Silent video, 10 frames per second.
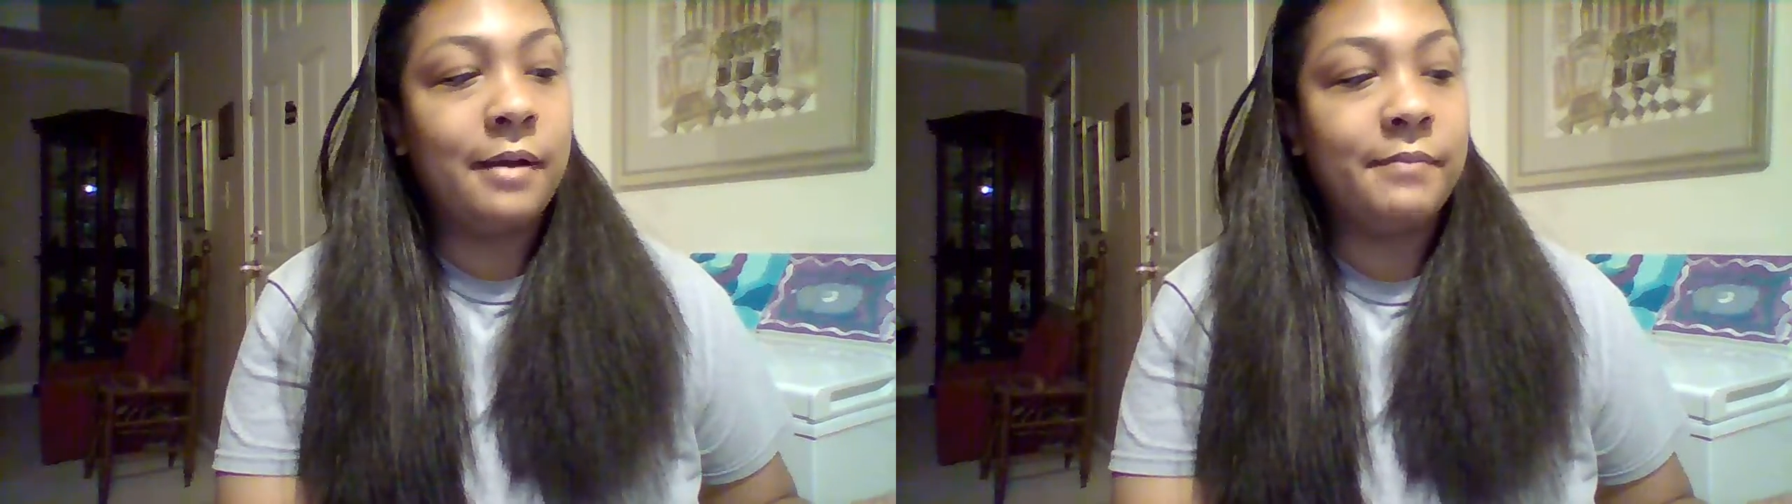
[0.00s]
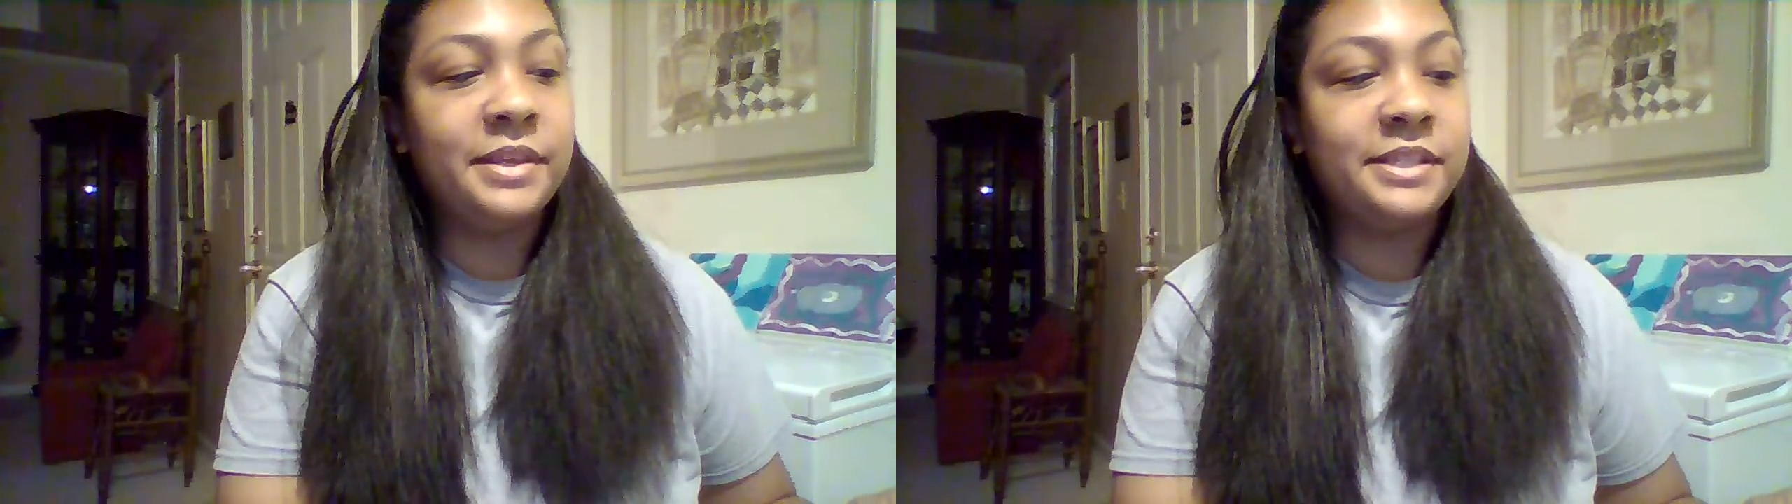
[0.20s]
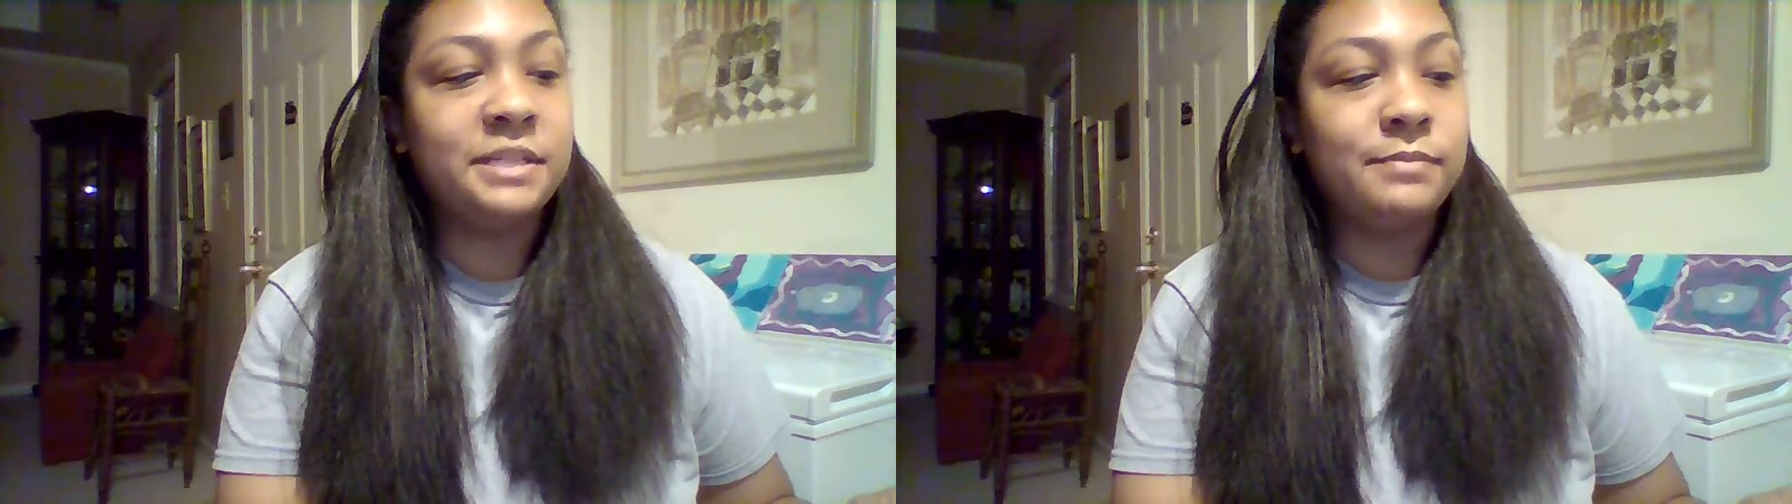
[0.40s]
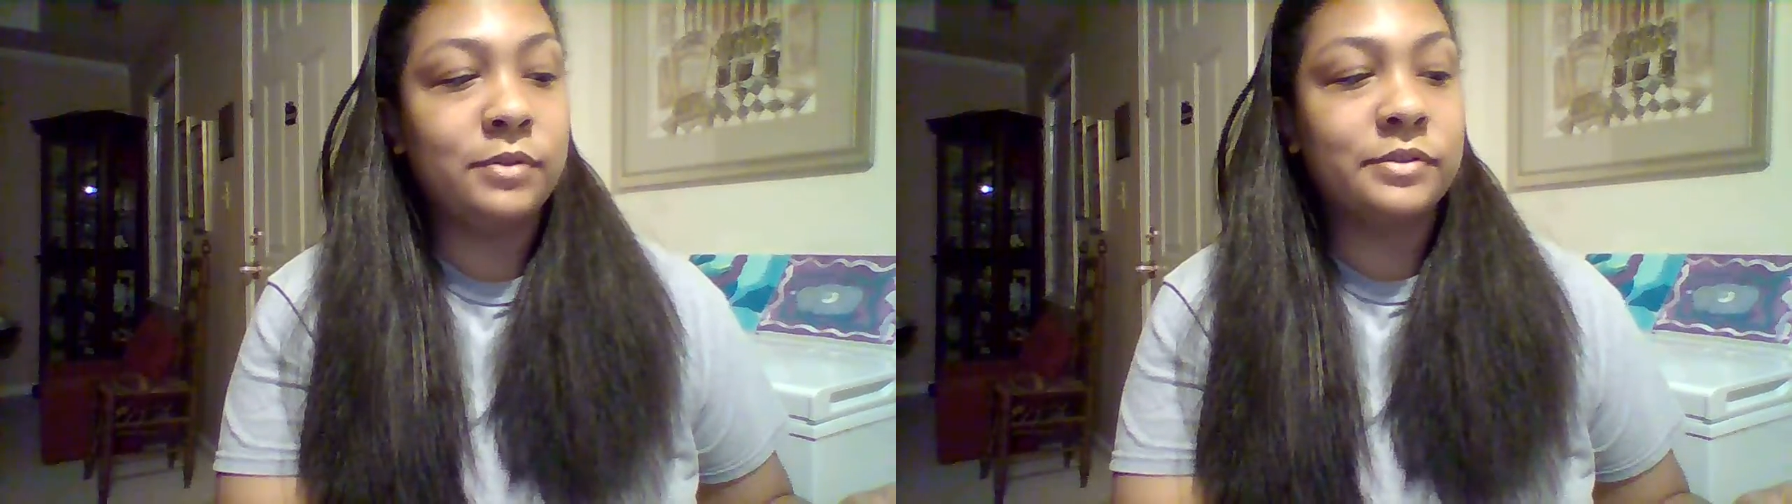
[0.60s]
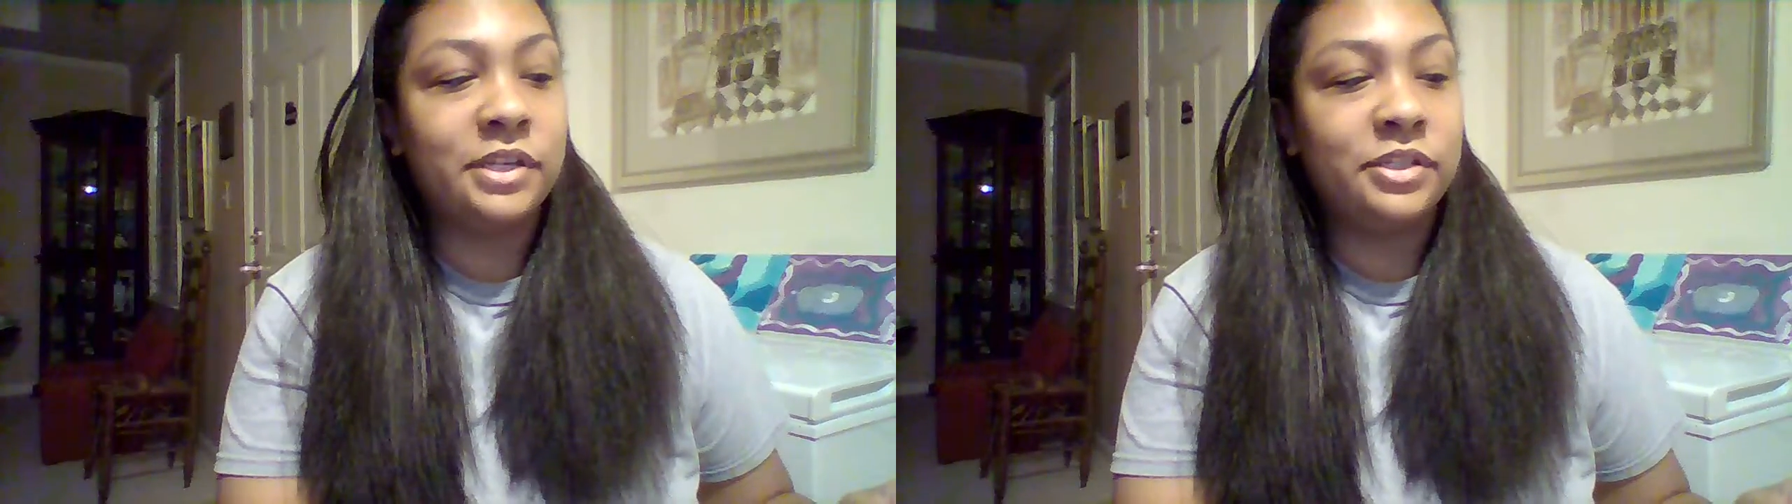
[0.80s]
This is
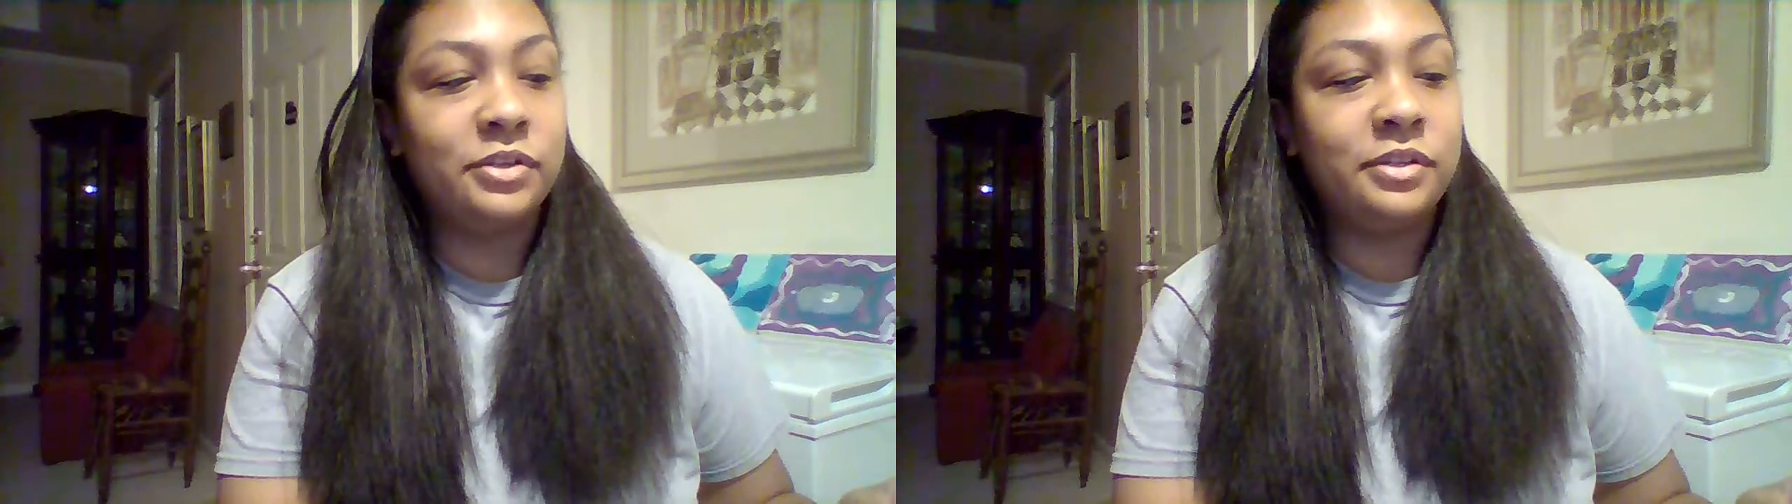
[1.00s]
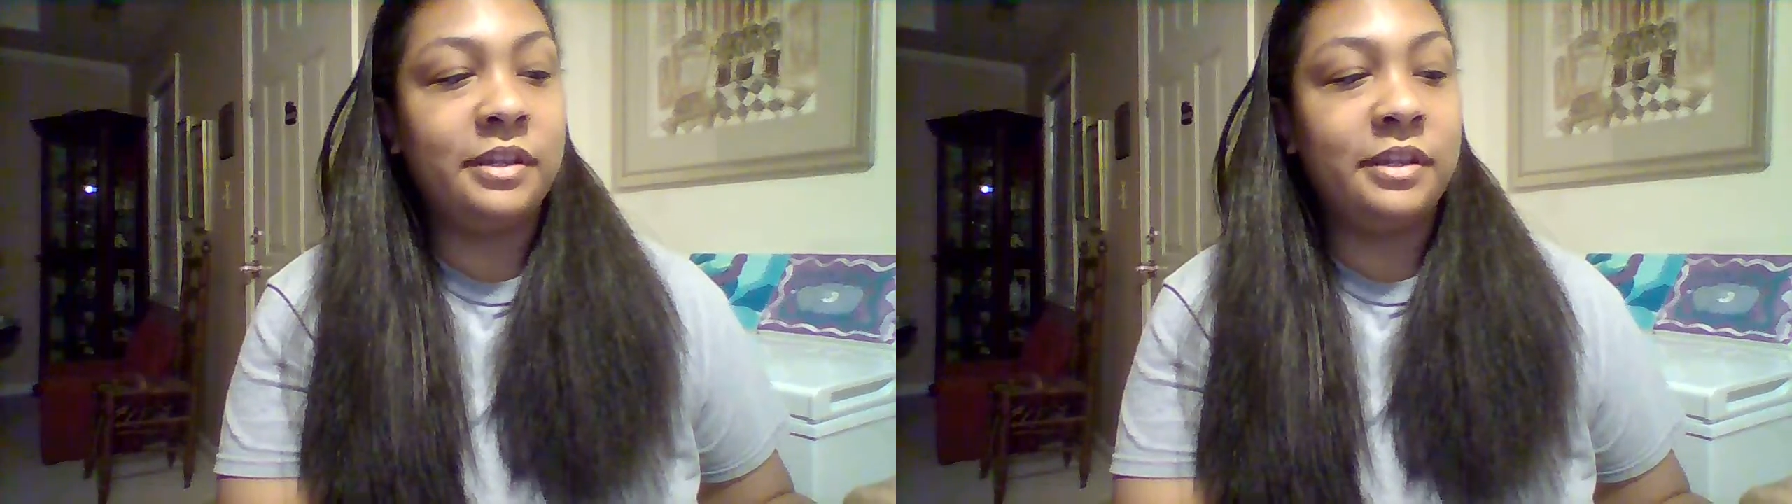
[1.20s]
mostly due to